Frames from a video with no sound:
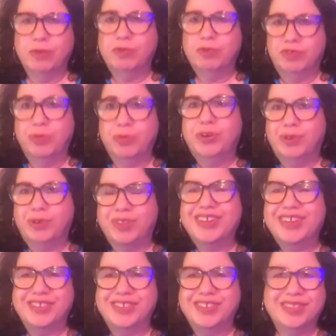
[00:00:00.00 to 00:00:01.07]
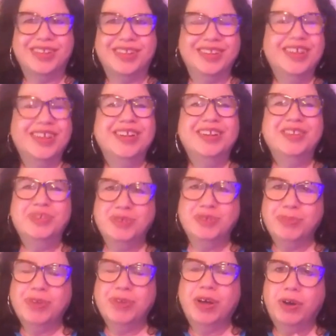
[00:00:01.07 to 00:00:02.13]
Do it authentically. Do it
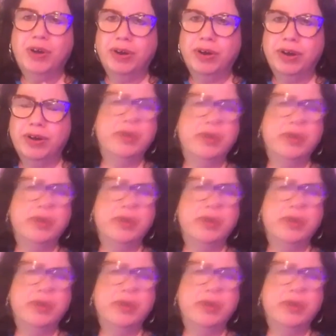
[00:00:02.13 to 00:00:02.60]
from the heart.